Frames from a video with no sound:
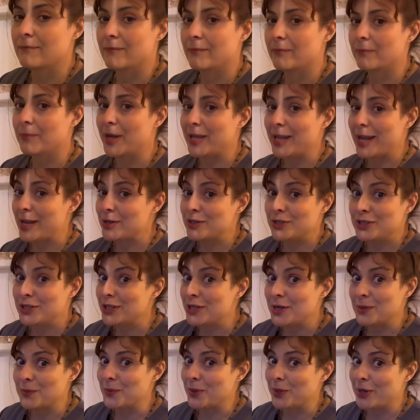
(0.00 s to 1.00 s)
but I
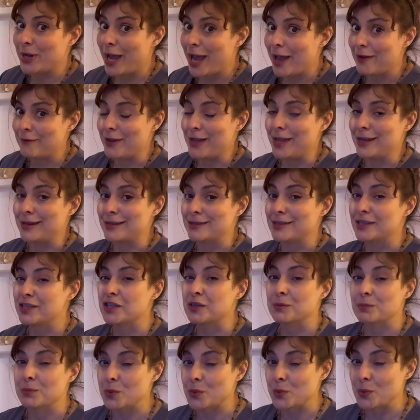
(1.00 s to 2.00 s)
didn't want to have any
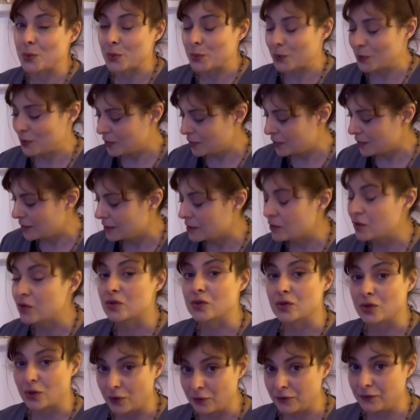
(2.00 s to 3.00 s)
smooth
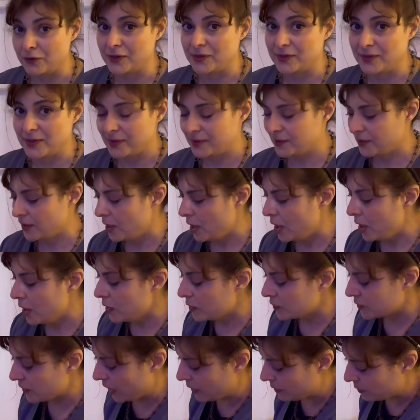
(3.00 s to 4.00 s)
surfaces.
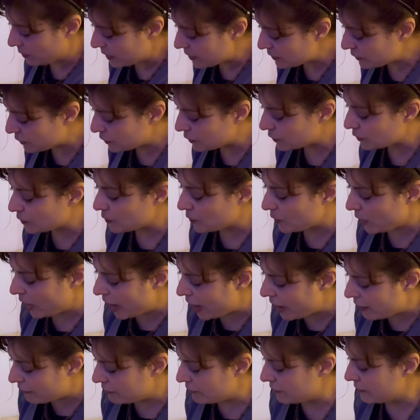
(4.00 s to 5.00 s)
So I went through
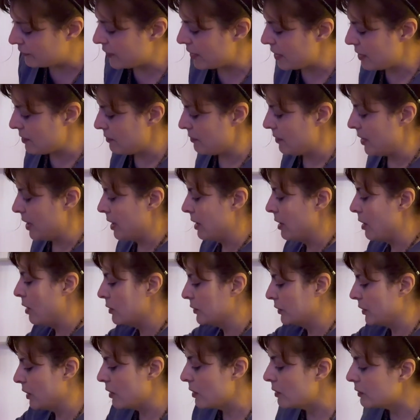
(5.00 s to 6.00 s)
everywhere on
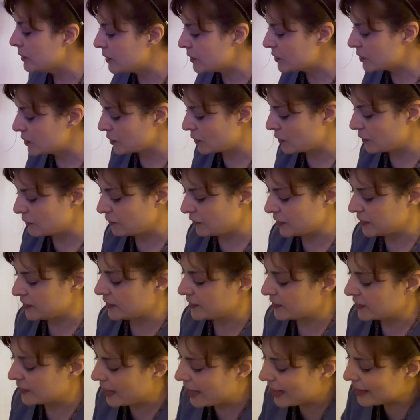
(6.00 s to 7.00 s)
all the surfaces
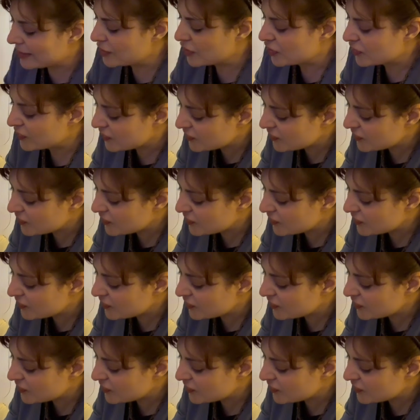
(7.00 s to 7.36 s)
and just